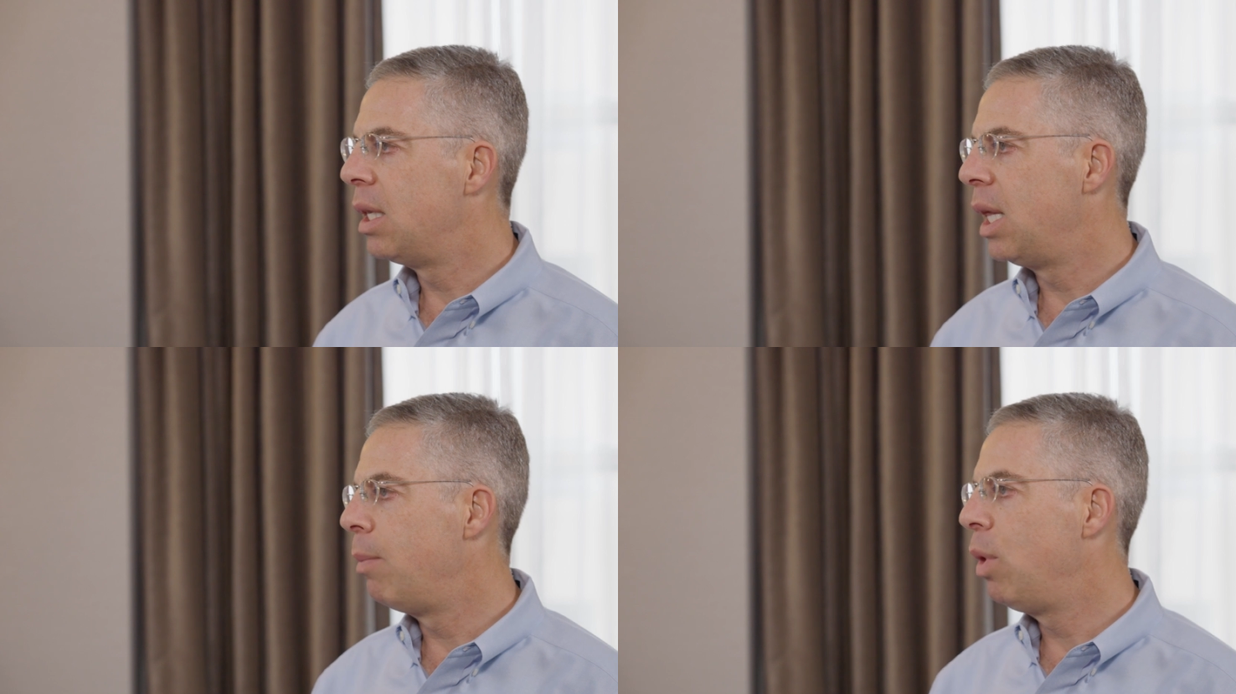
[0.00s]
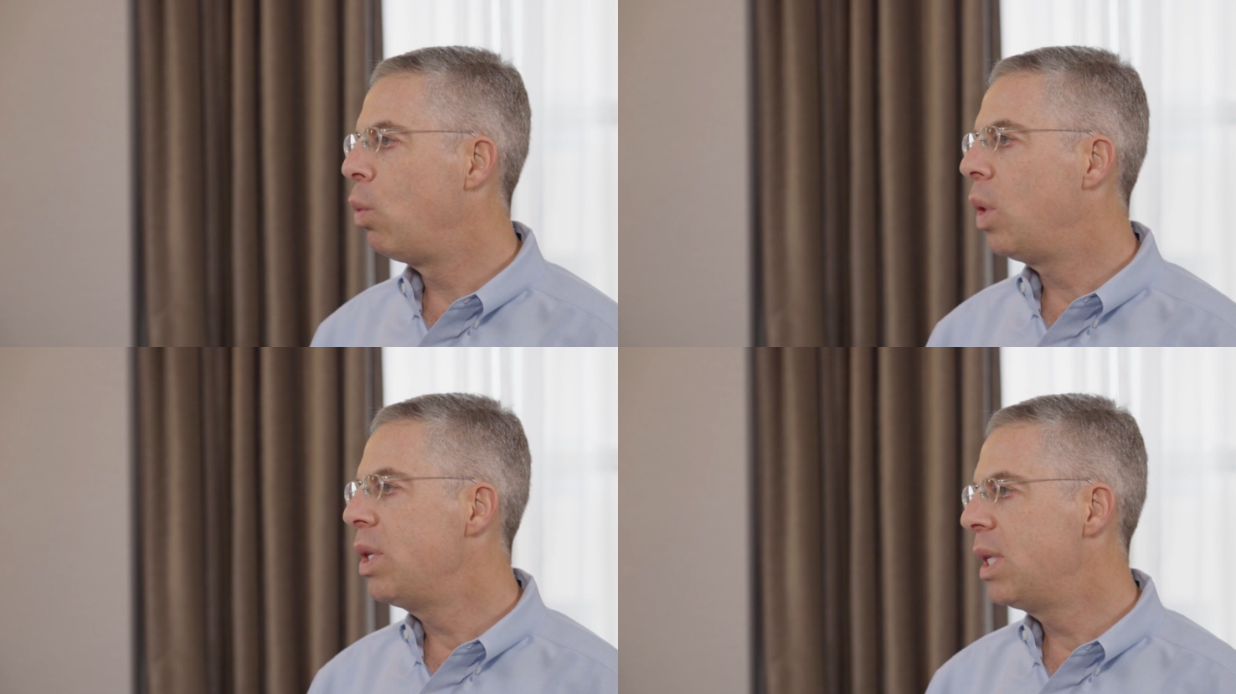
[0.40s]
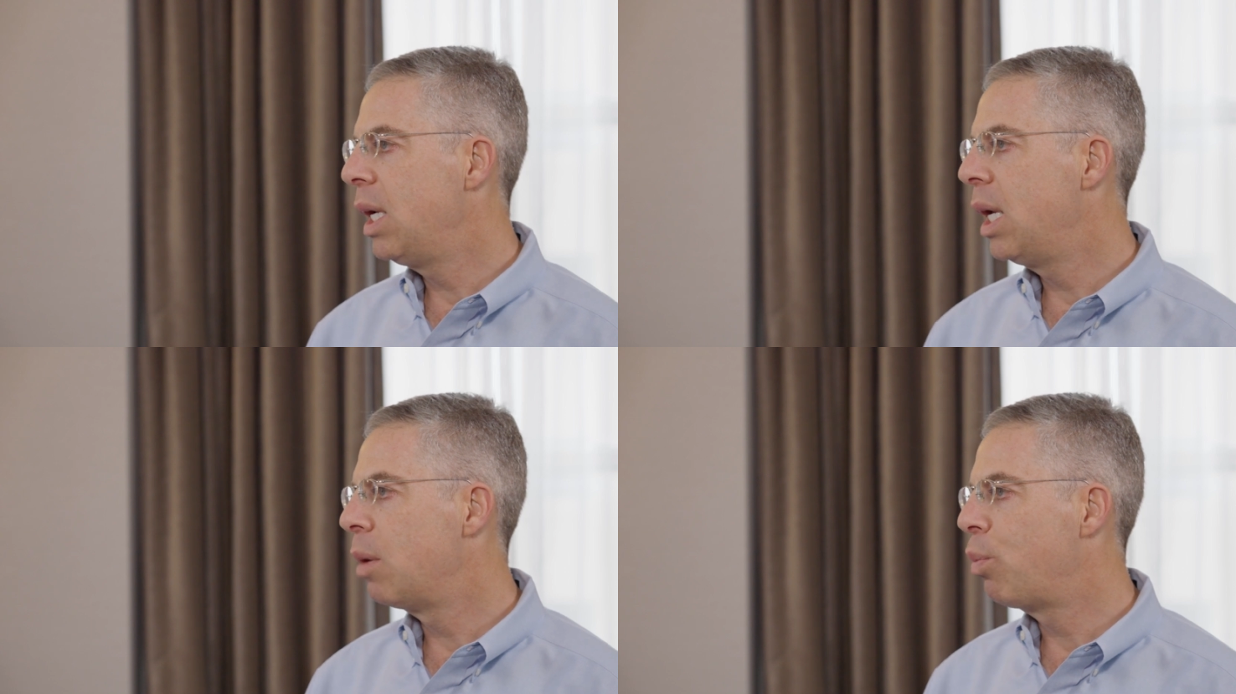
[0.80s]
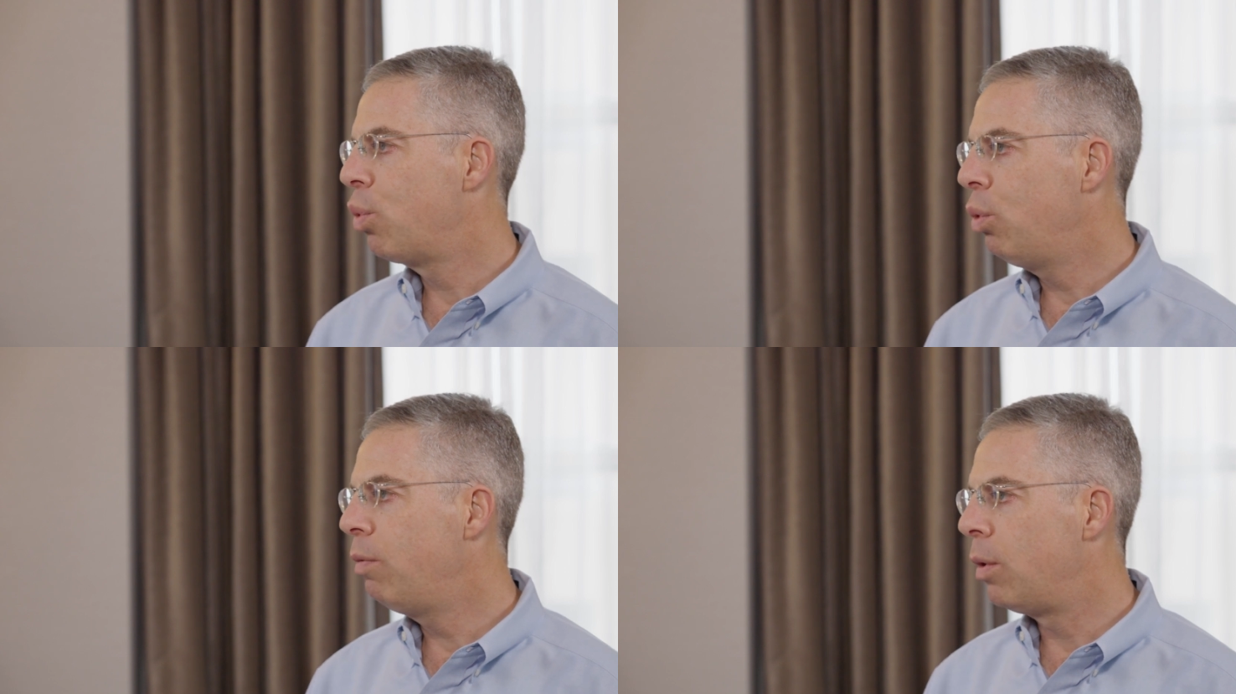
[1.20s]
to them, and once they get
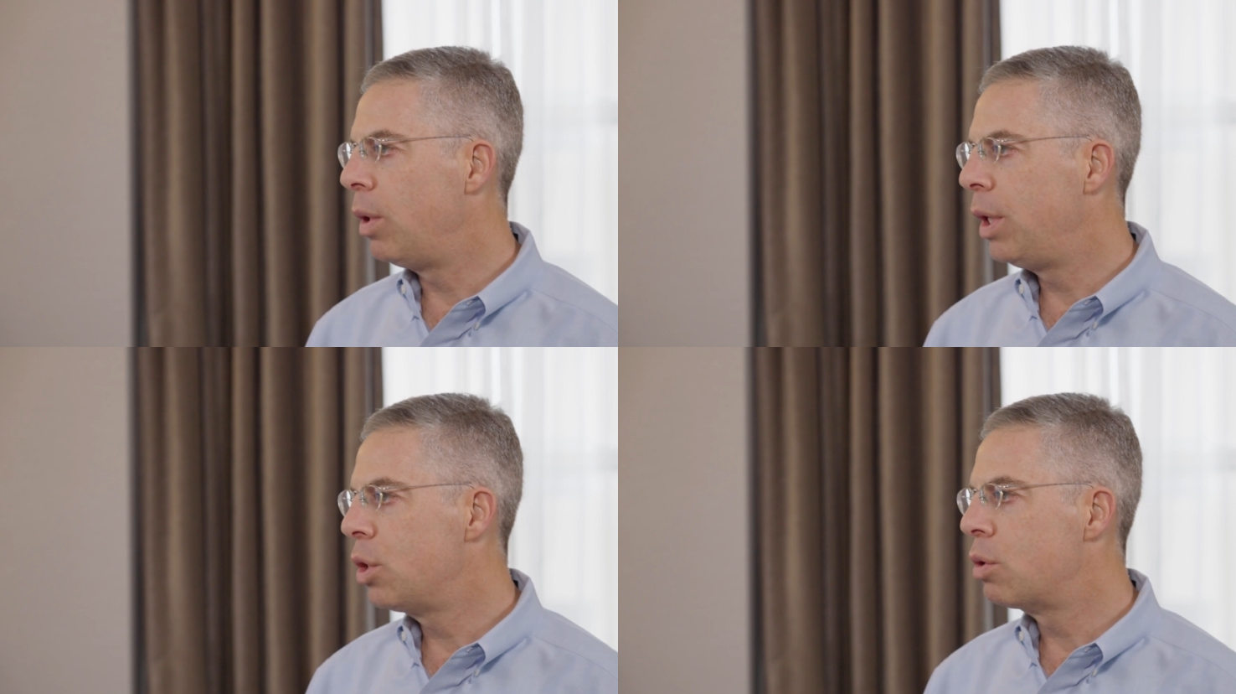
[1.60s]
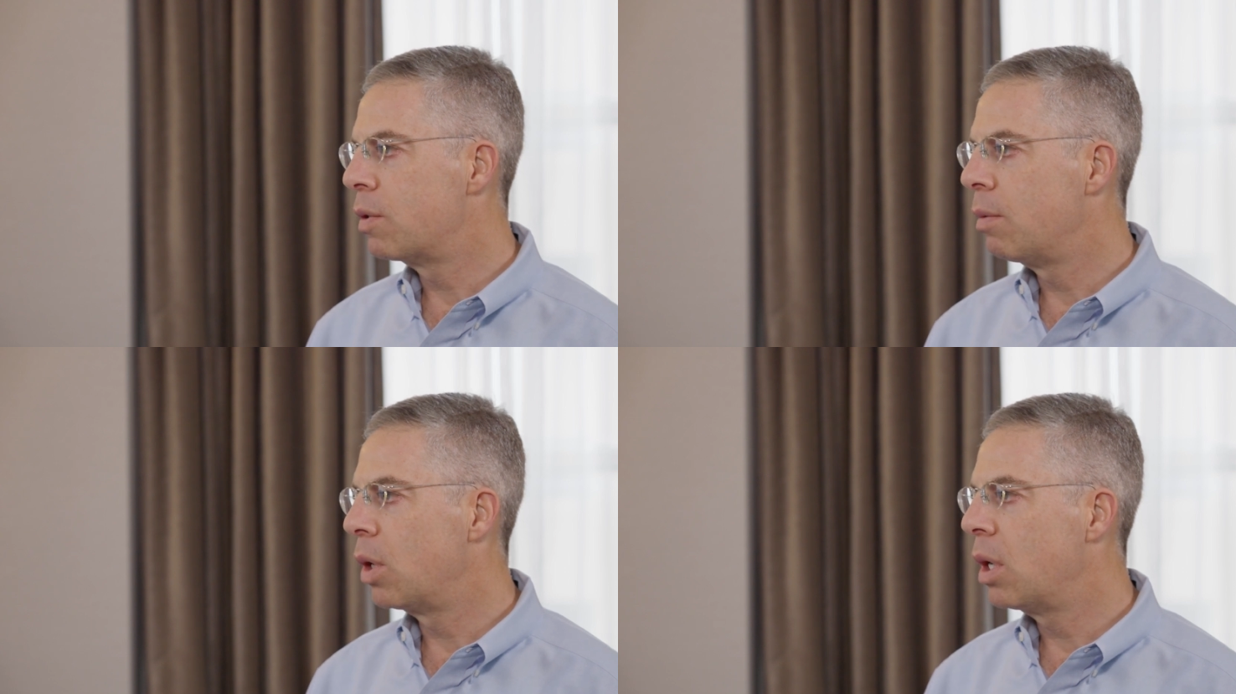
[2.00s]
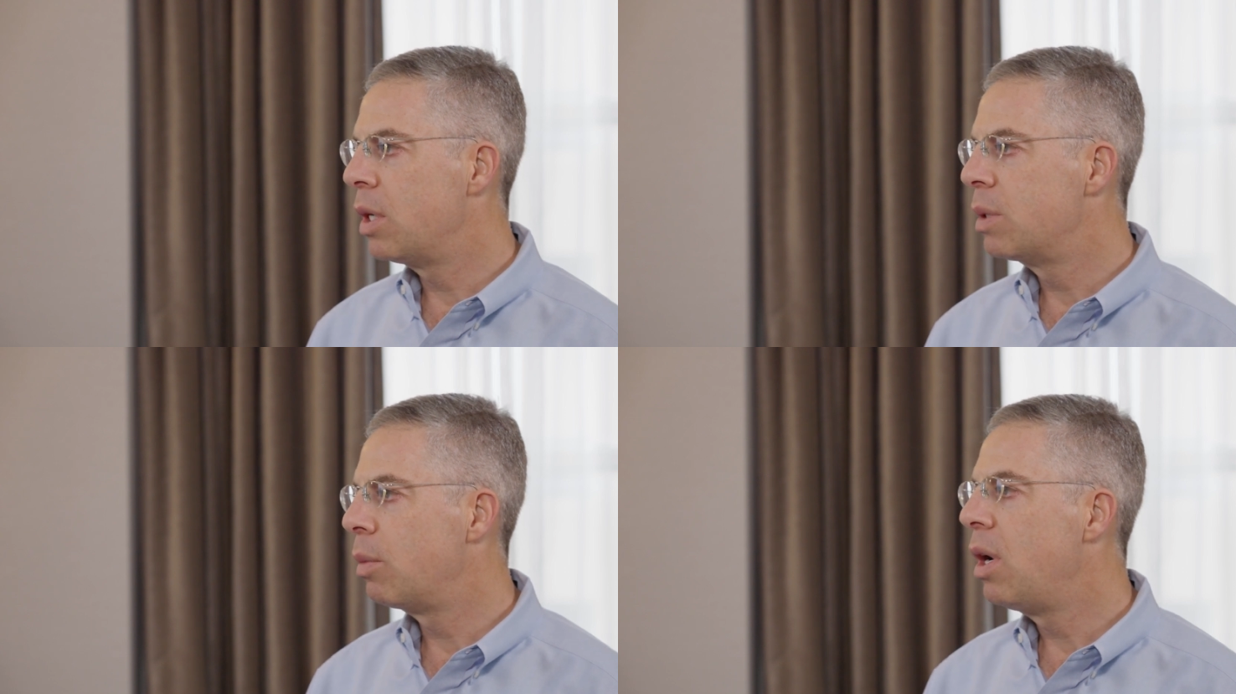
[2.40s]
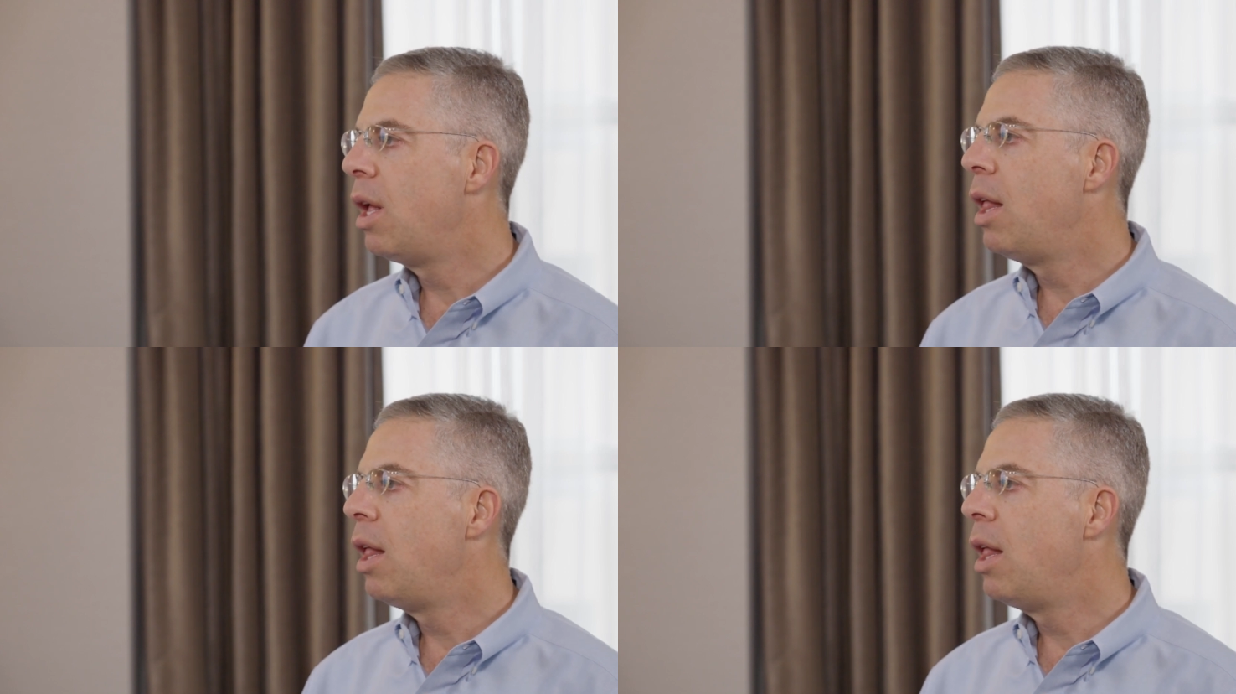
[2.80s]
approval and interest from their customer,